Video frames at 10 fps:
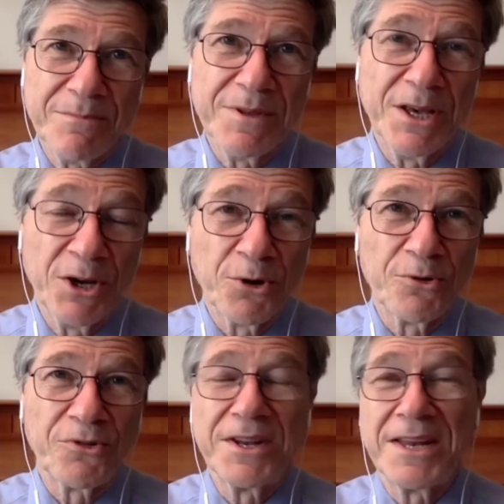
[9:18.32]

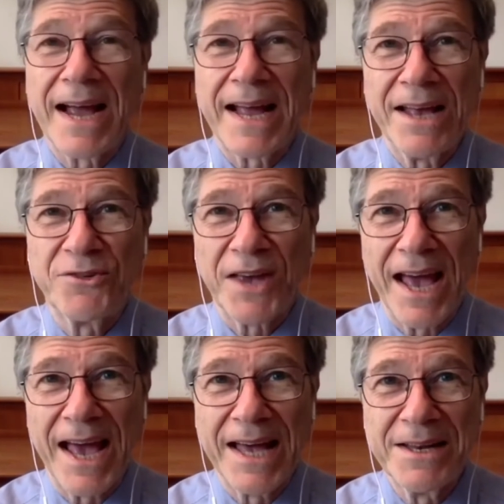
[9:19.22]
years and decades
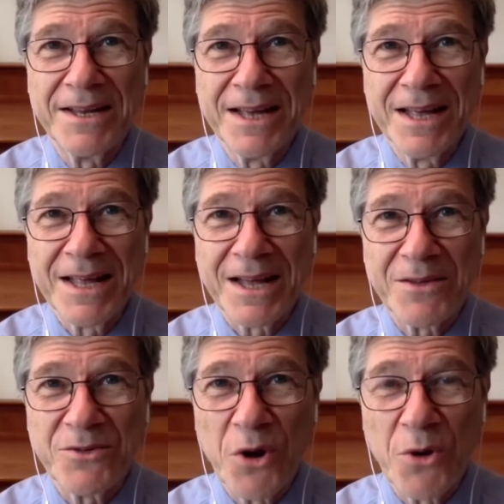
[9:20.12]
ahead
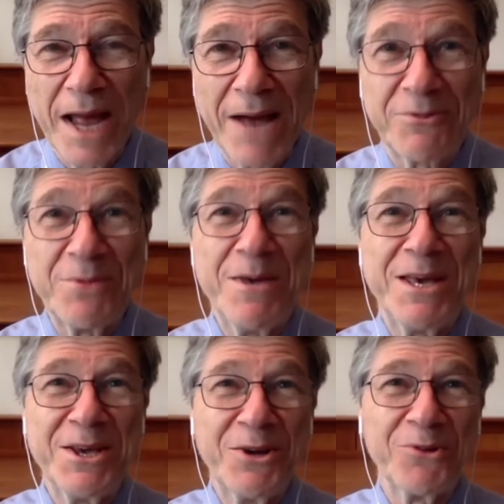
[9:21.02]
don't have to be
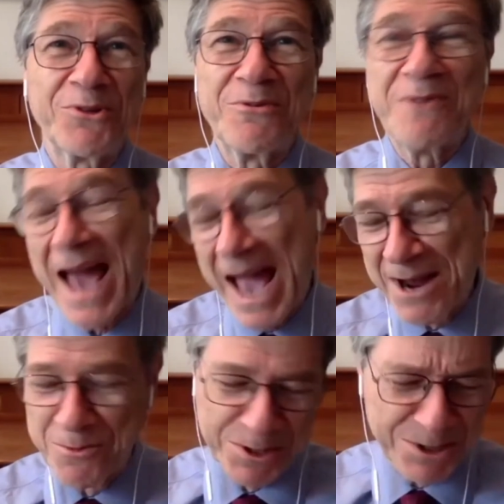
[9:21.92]
years of
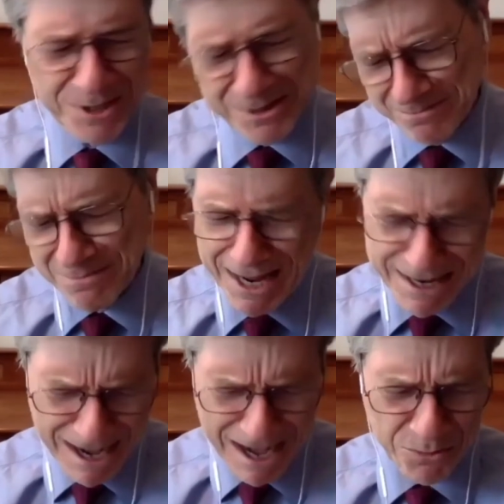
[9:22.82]
anguish that, my
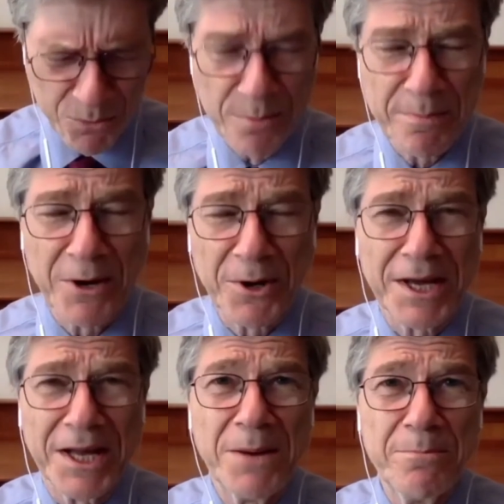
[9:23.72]
God, we're bearing
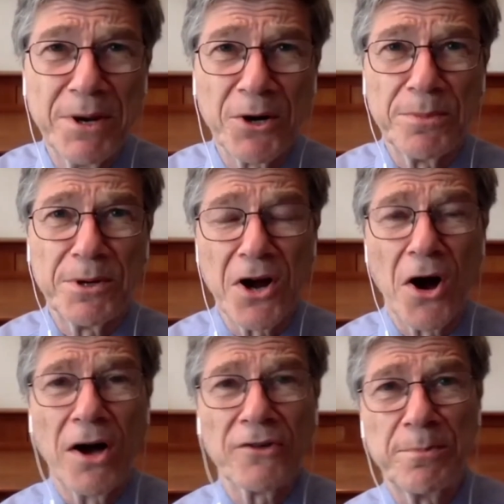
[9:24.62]
an unbearable
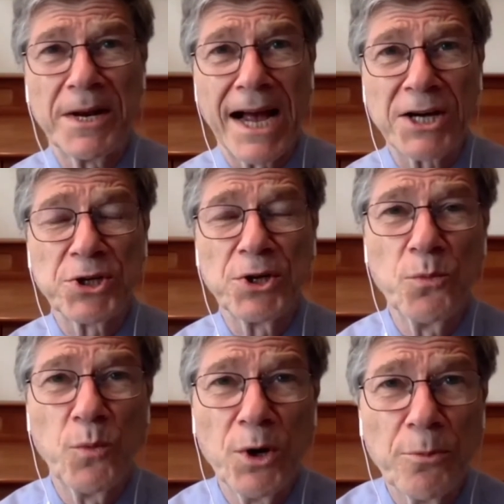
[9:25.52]
cost, but actually
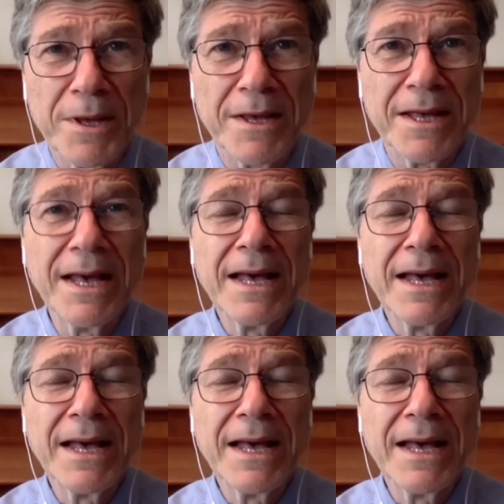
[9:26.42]
will be